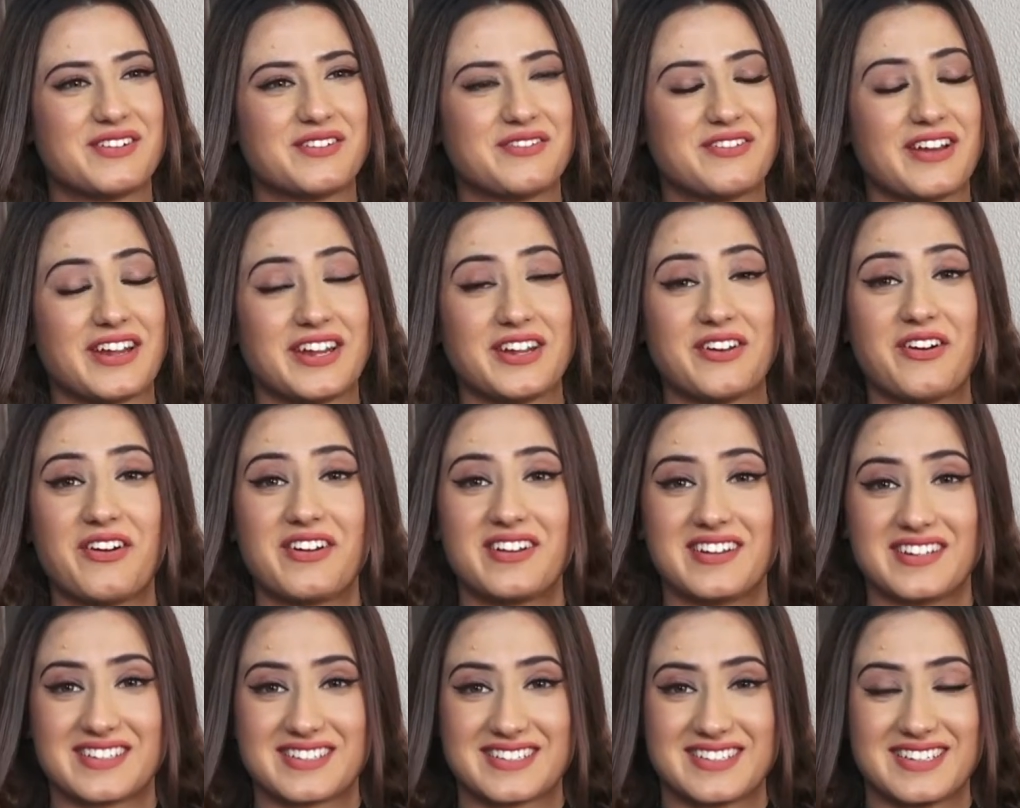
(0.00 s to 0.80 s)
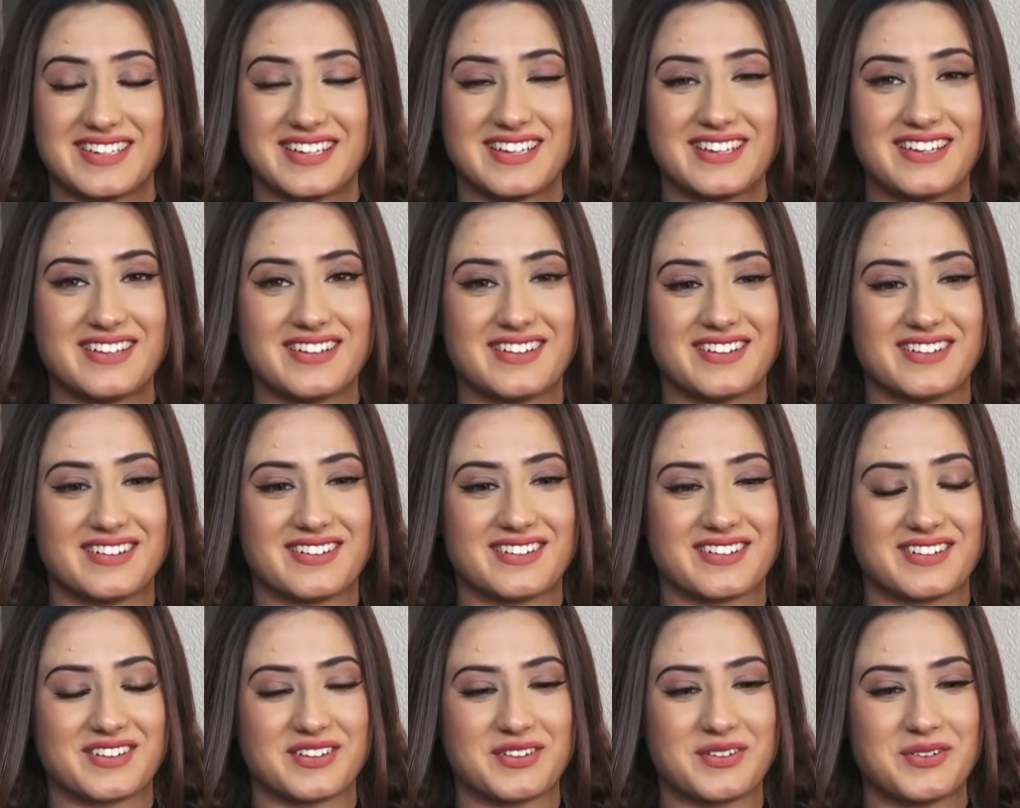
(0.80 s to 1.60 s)
Very honestly,
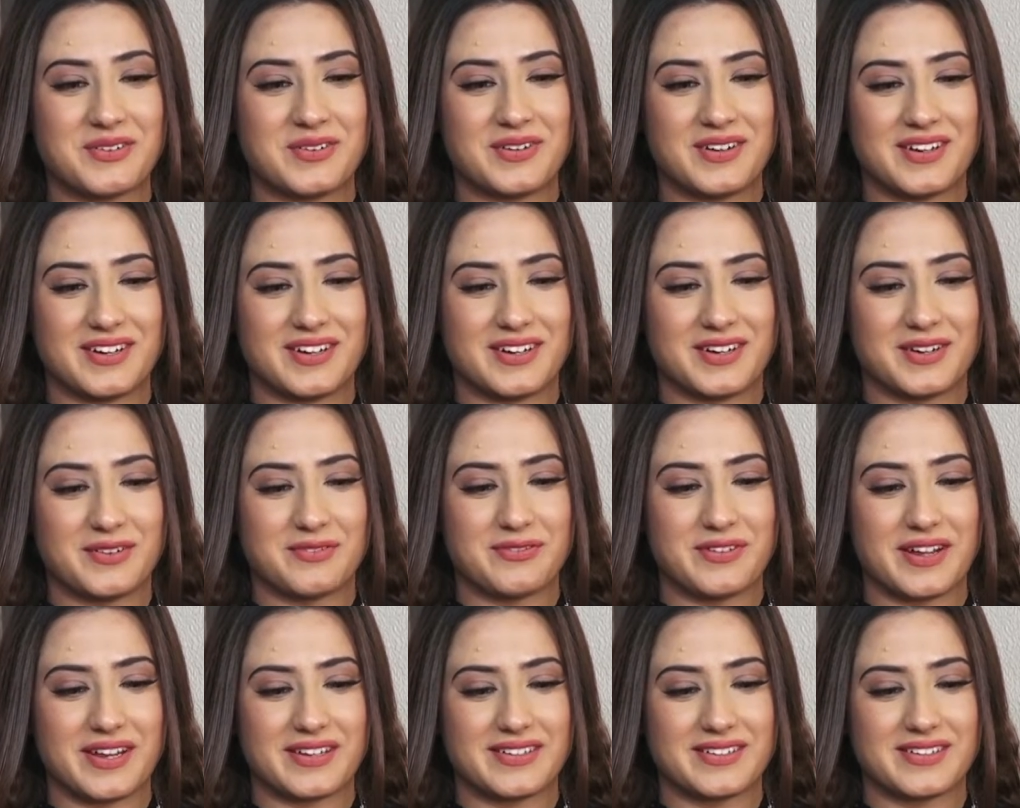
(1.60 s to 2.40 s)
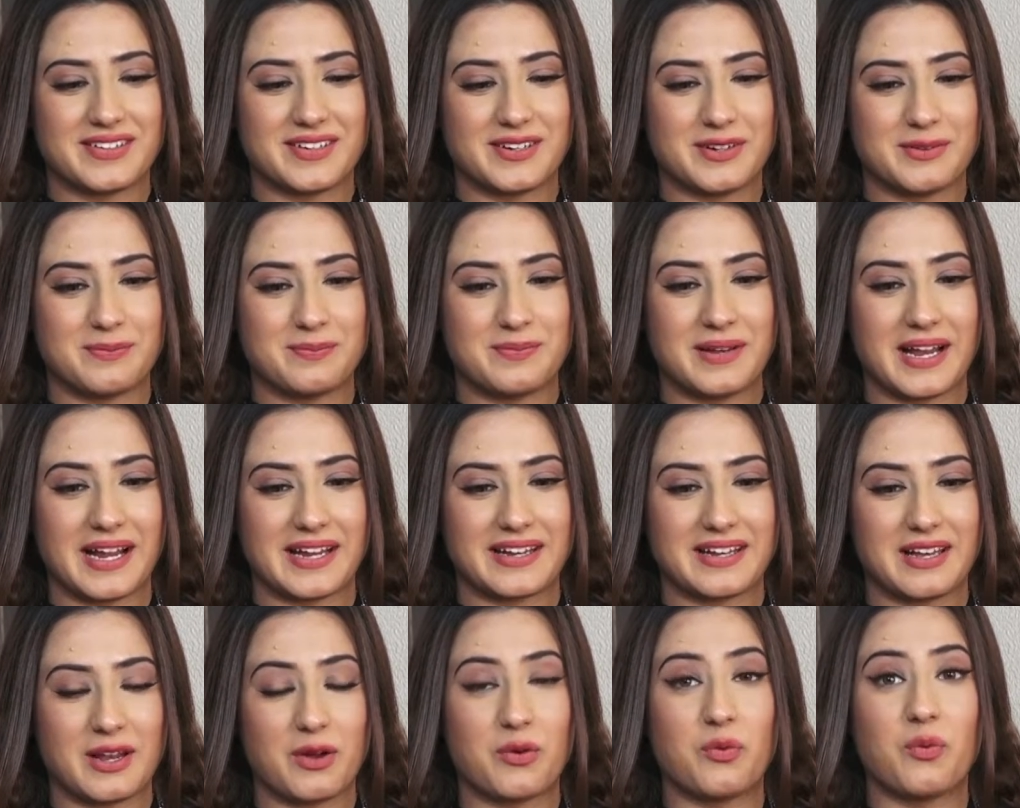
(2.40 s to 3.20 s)
when
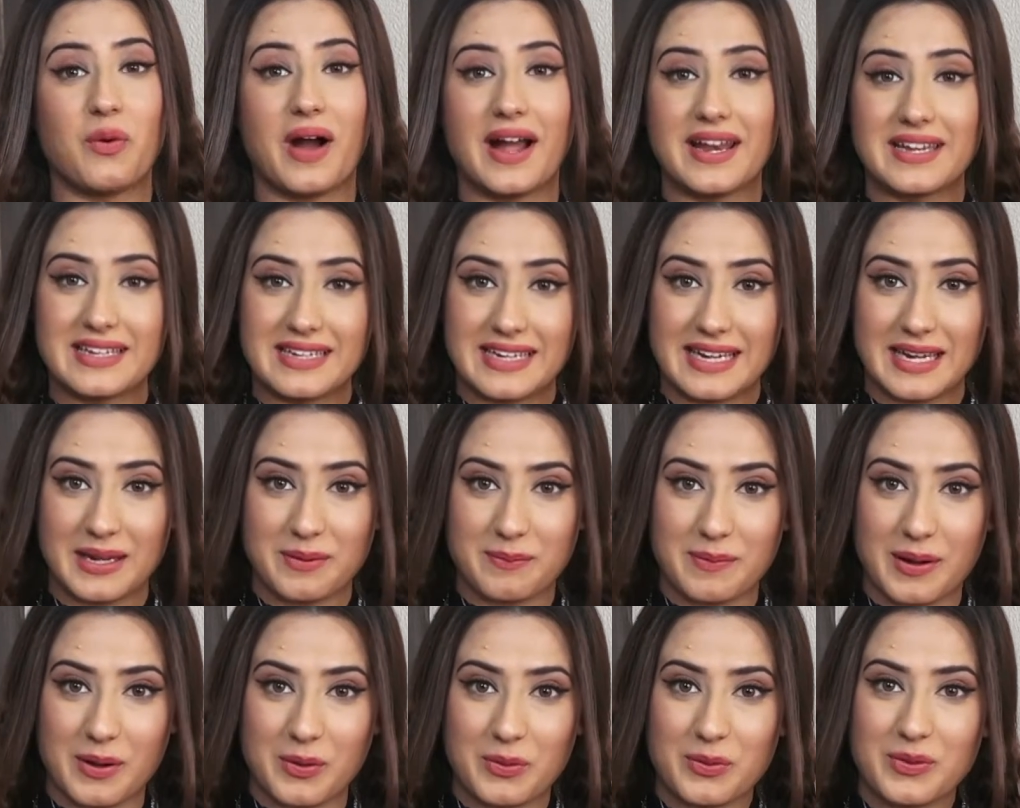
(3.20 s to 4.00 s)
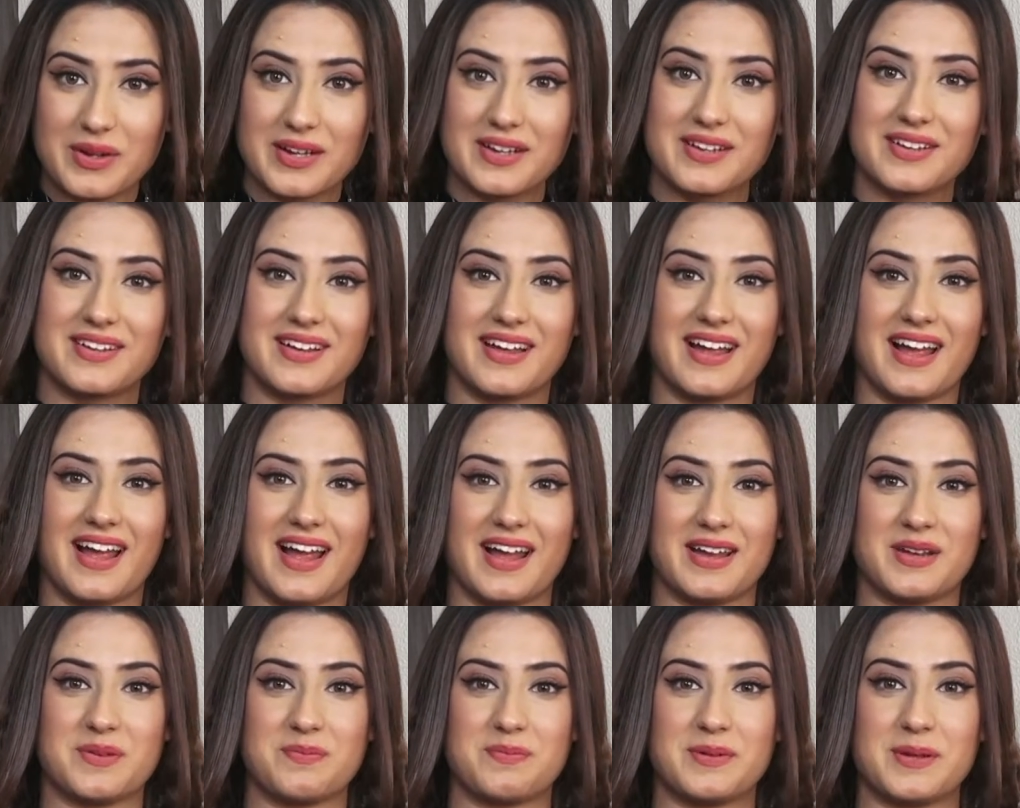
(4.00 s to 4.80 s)
Blind Love 1 came out
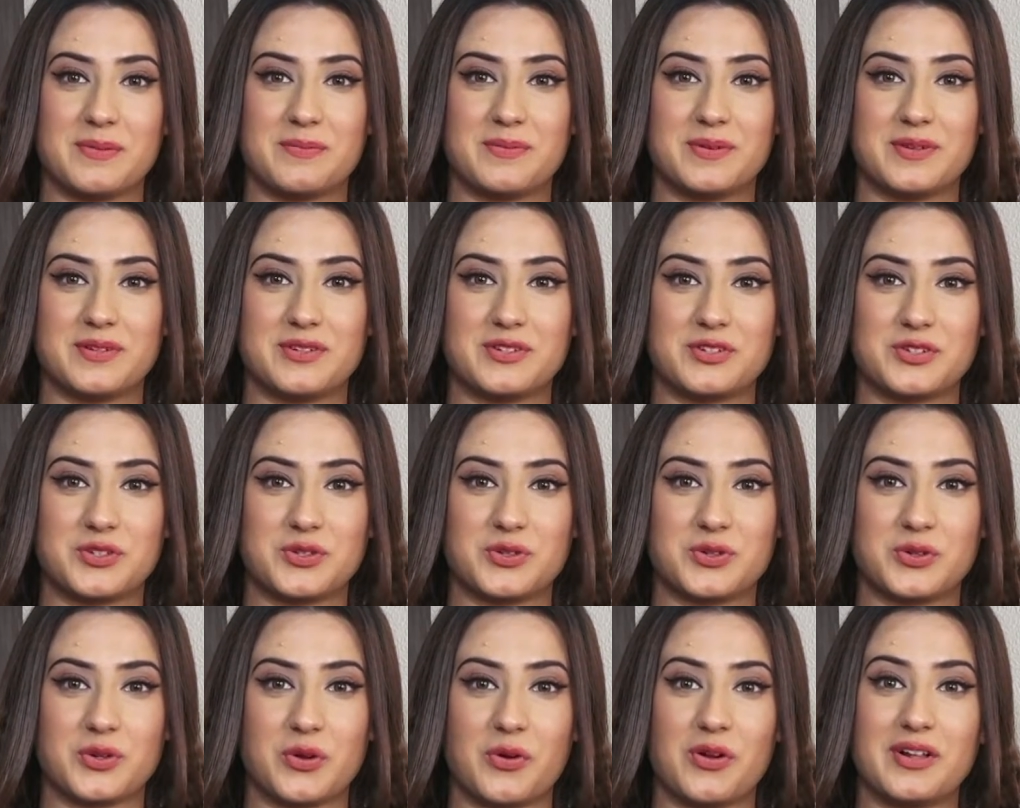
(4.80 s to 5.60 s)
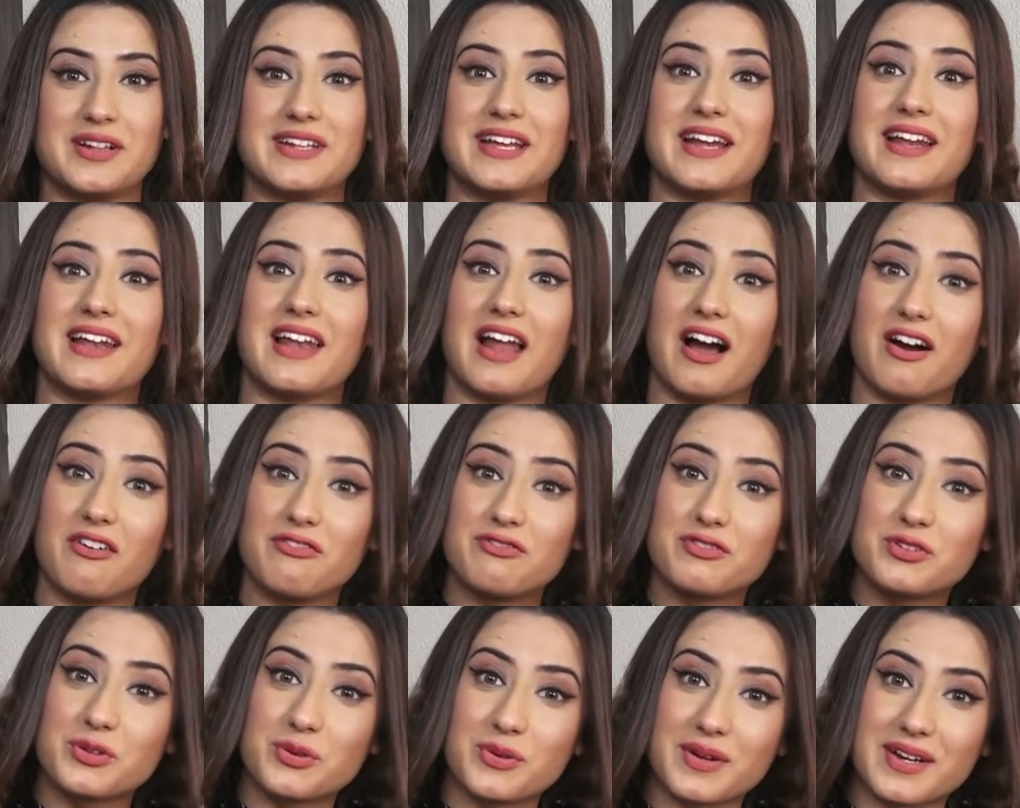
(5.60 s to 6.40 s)
and people showed all their
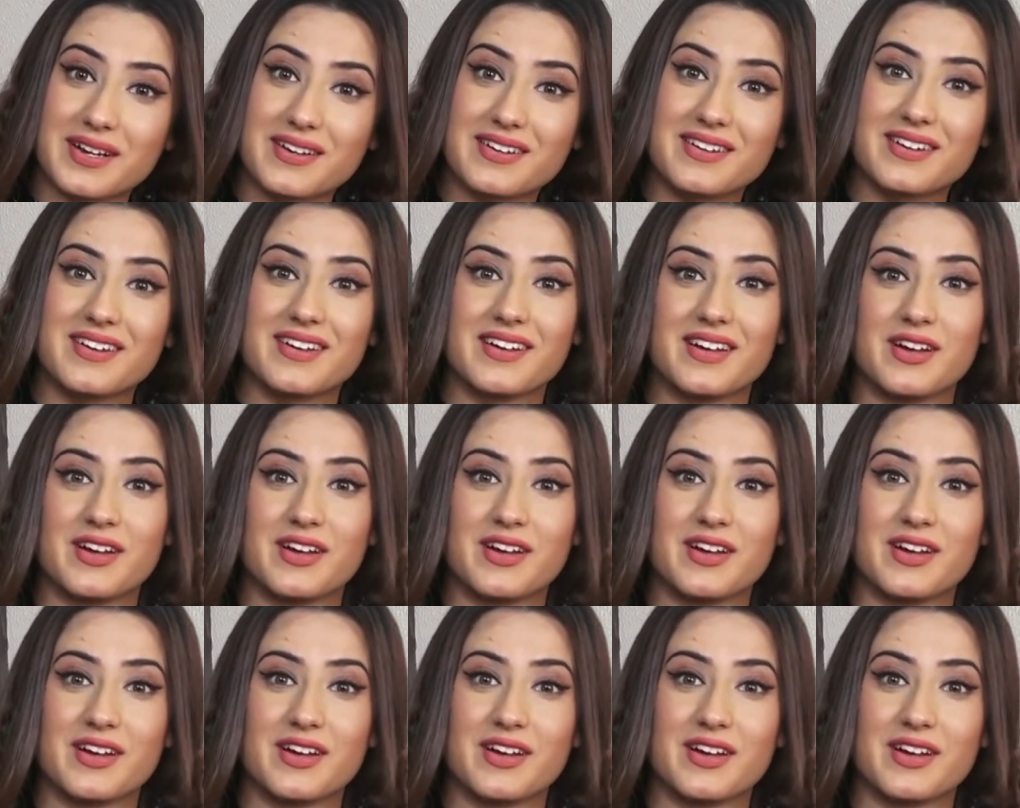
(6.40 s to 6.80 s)
love to it,